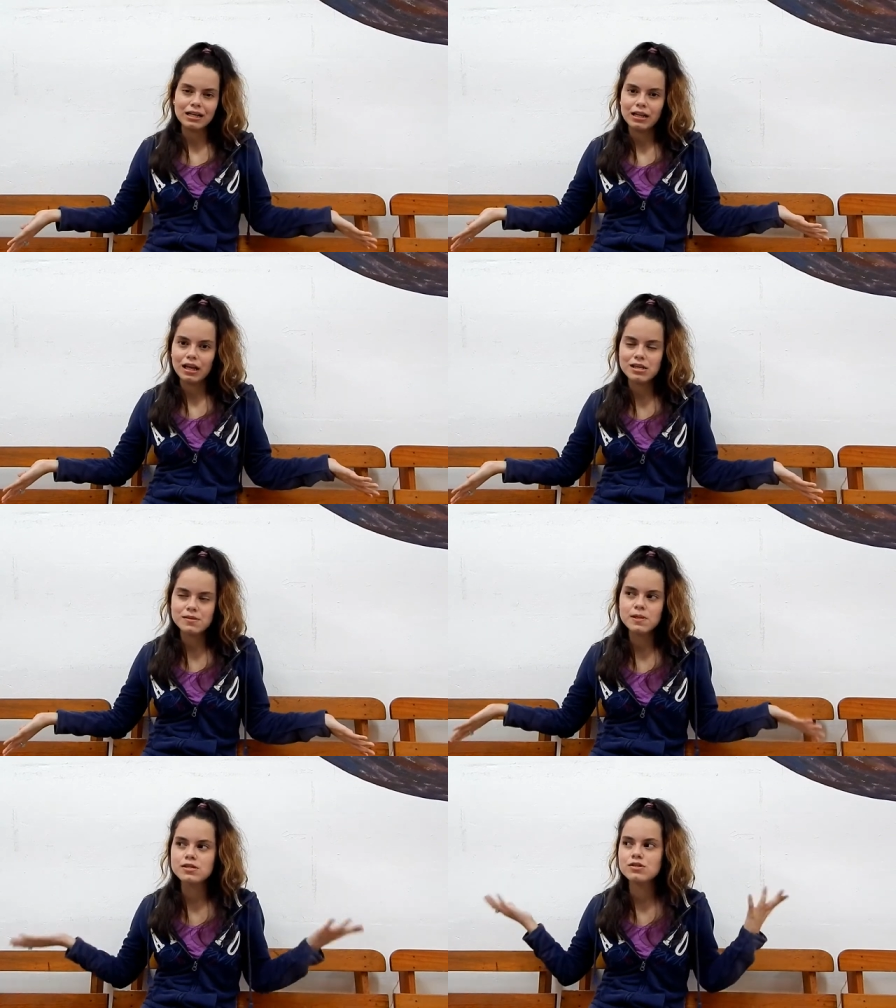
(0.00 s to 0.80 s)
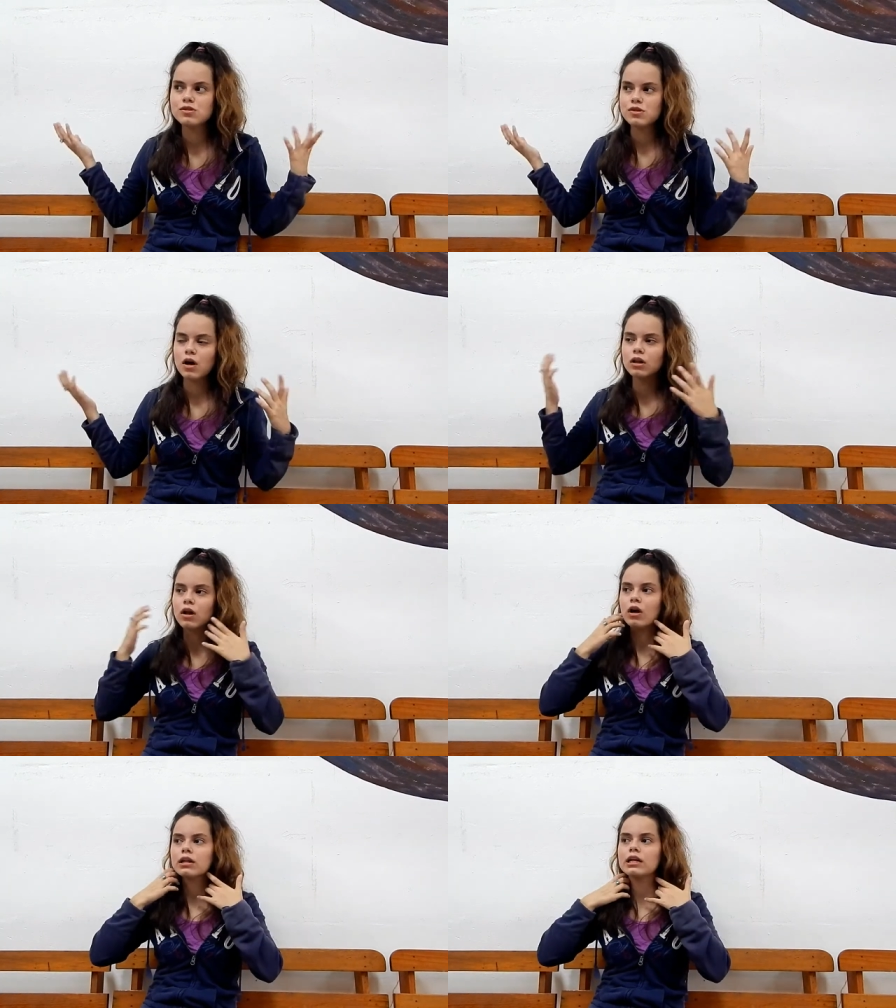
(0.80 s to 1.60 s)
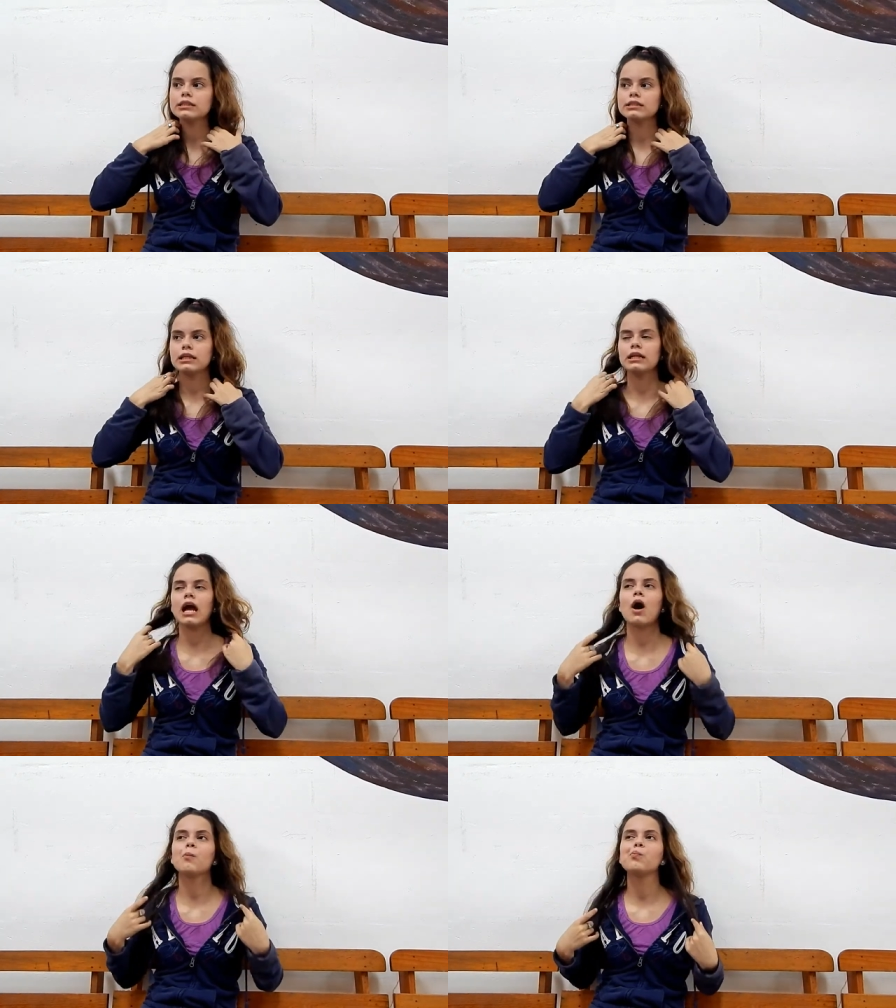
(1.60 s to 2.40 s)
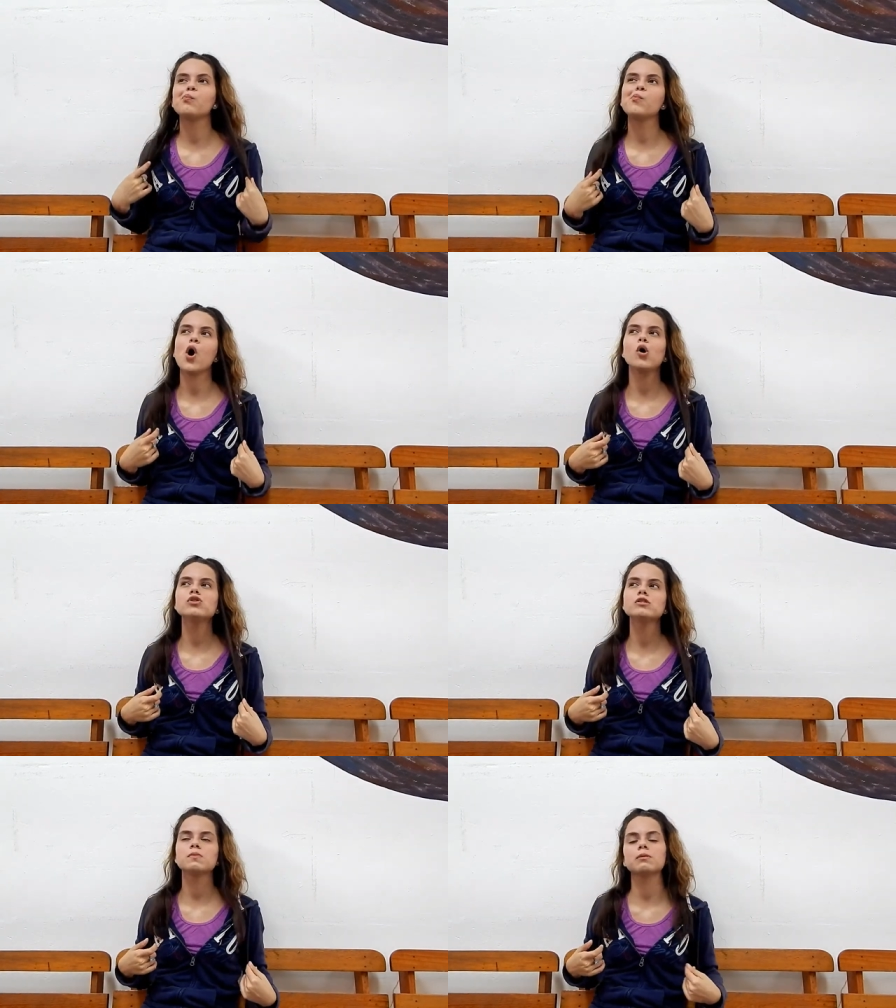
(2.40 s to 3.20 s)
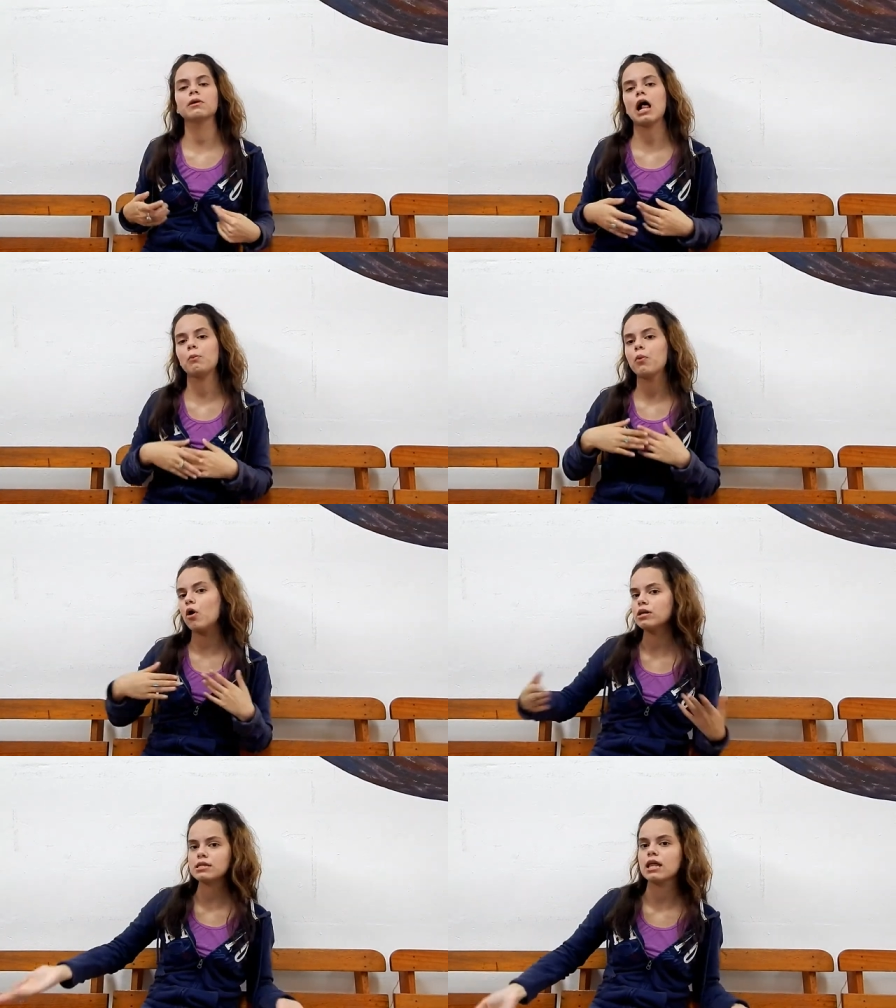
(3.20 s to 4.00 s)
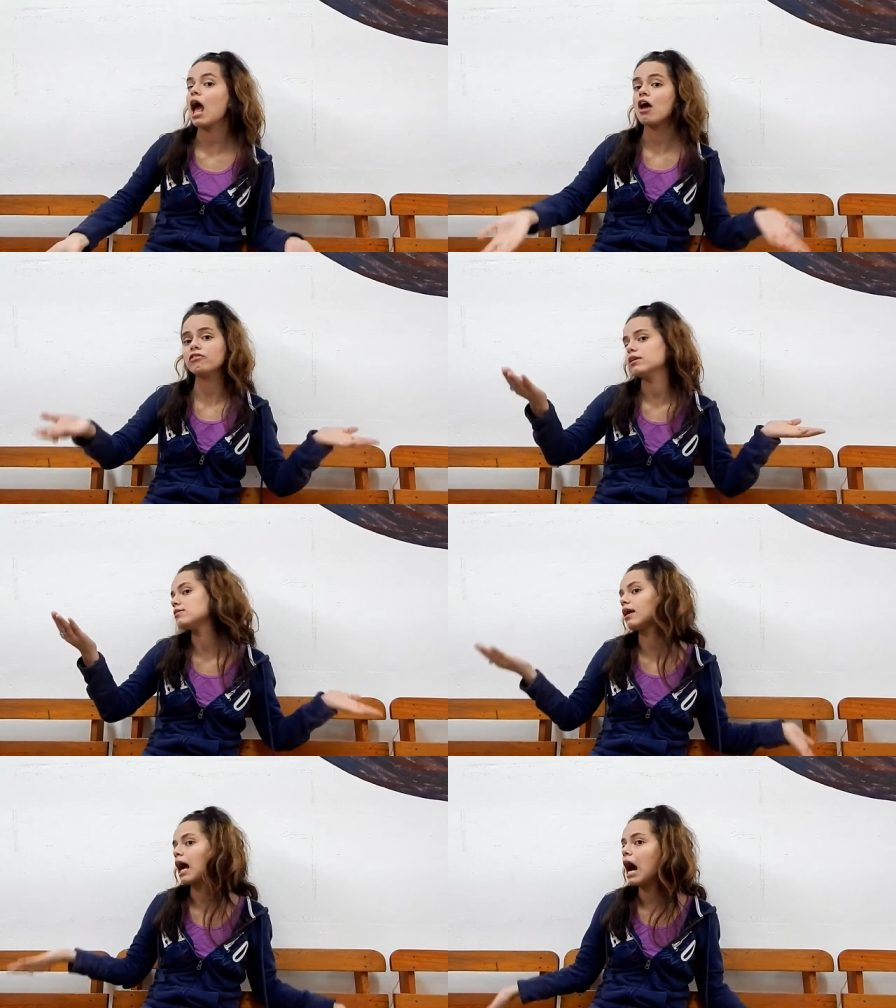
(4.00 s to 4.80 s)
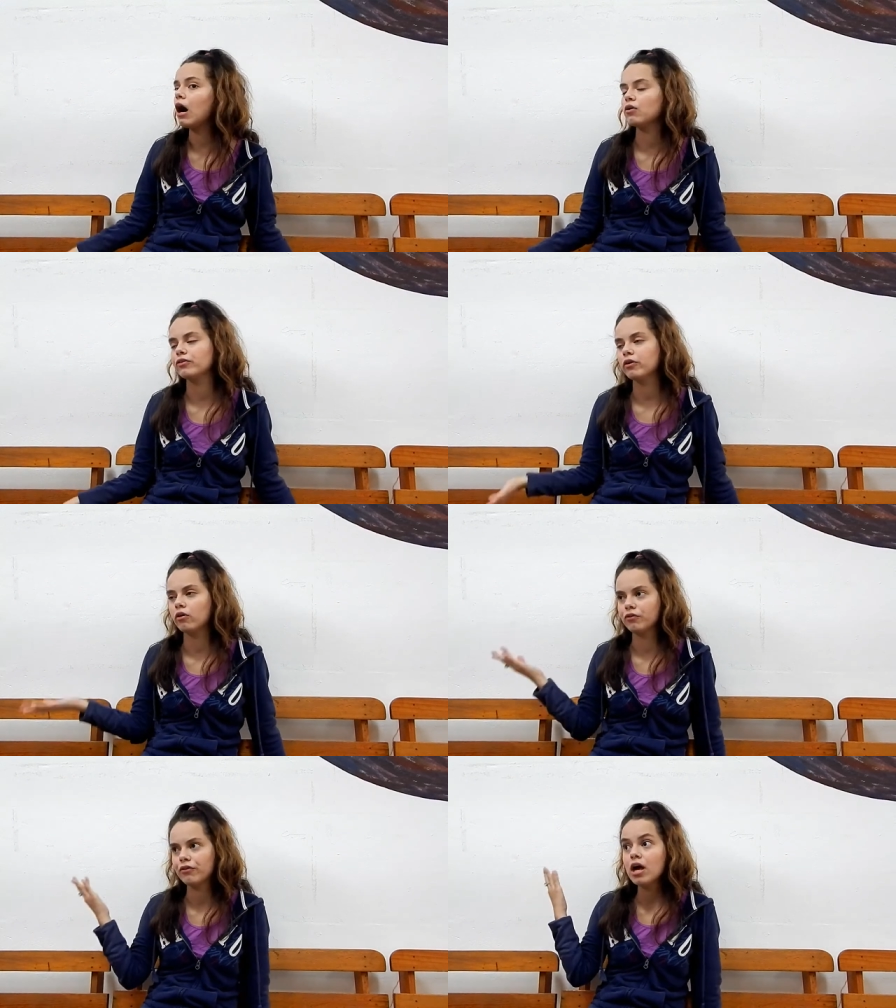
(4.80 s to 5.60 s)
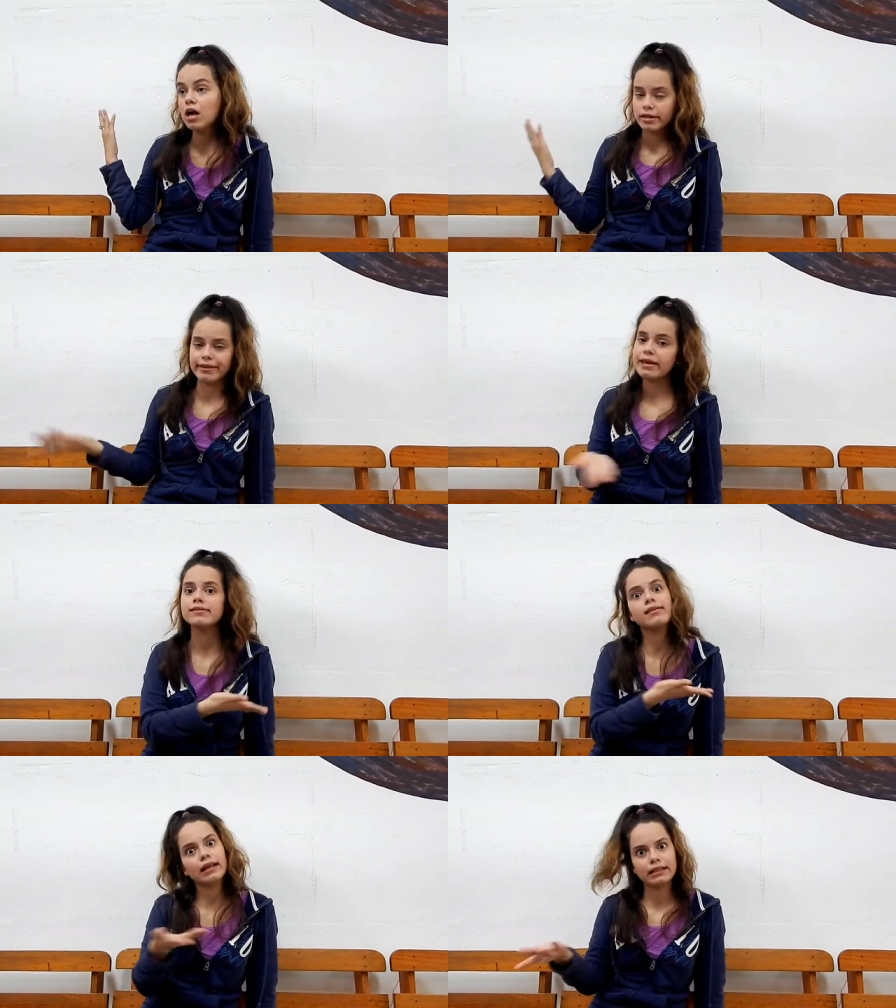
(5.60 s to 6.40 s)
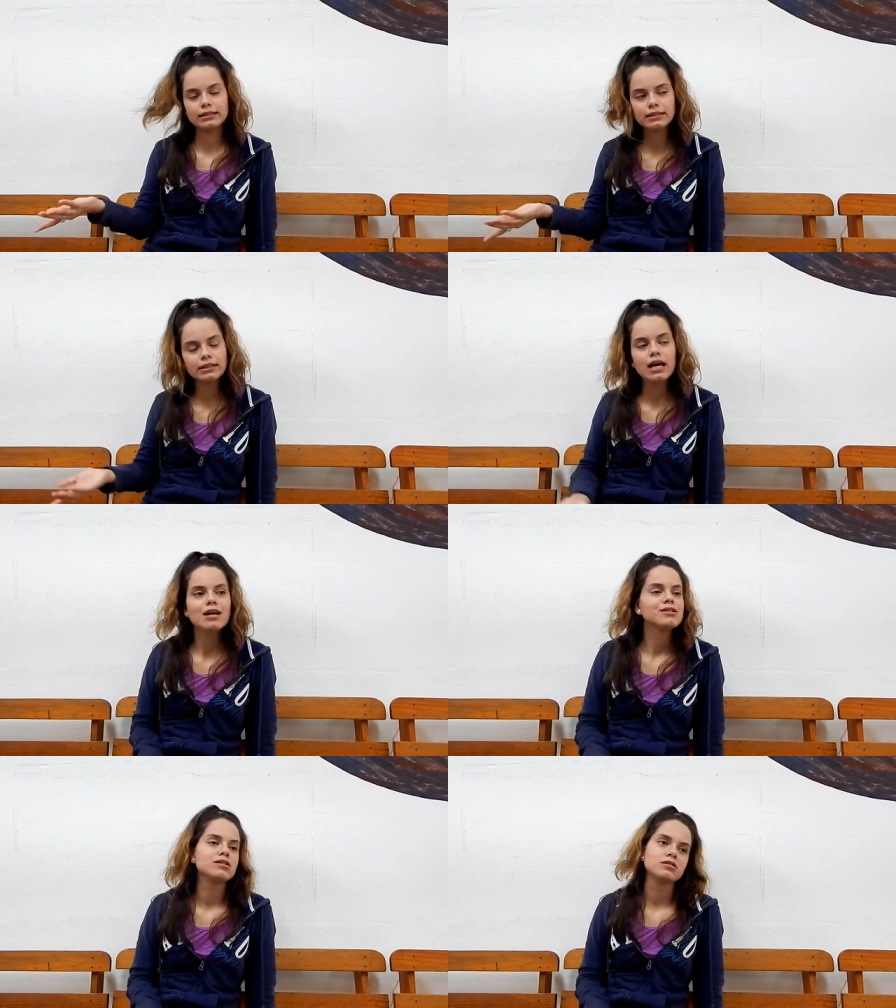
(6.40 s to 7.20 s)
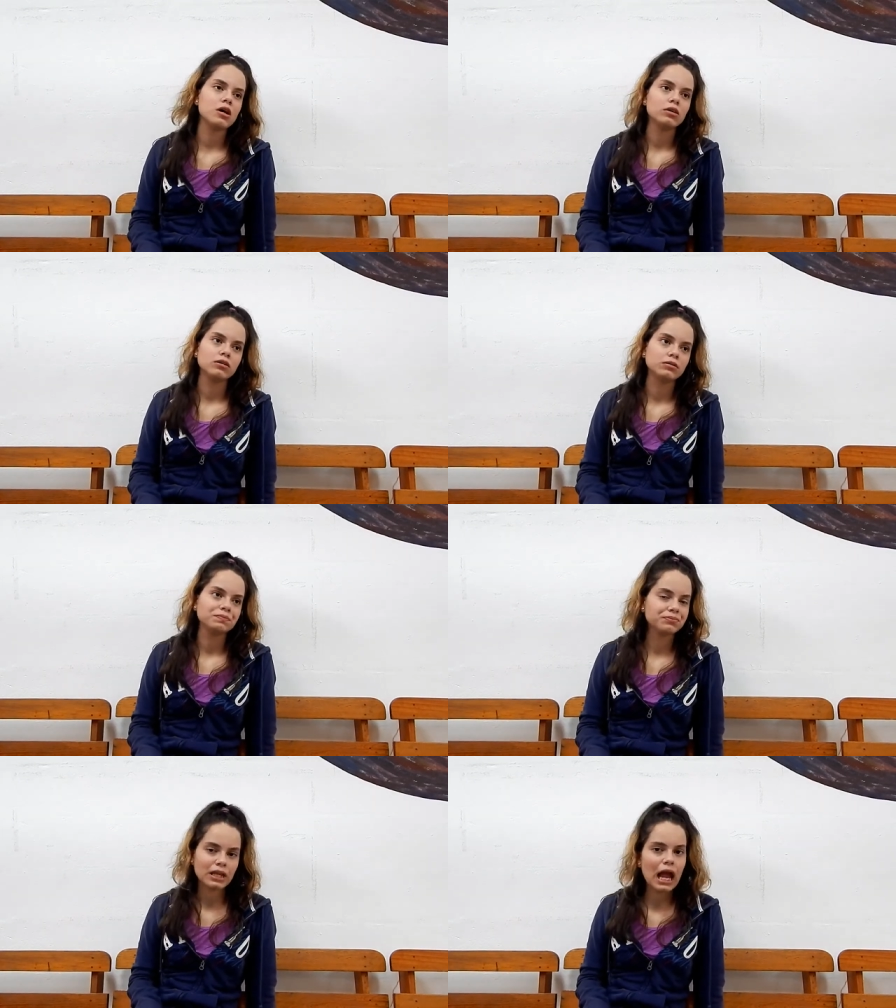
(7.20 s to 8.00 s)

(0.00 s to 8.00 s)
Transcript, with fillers: it's been so long that I think most people have pointed everything out of these things so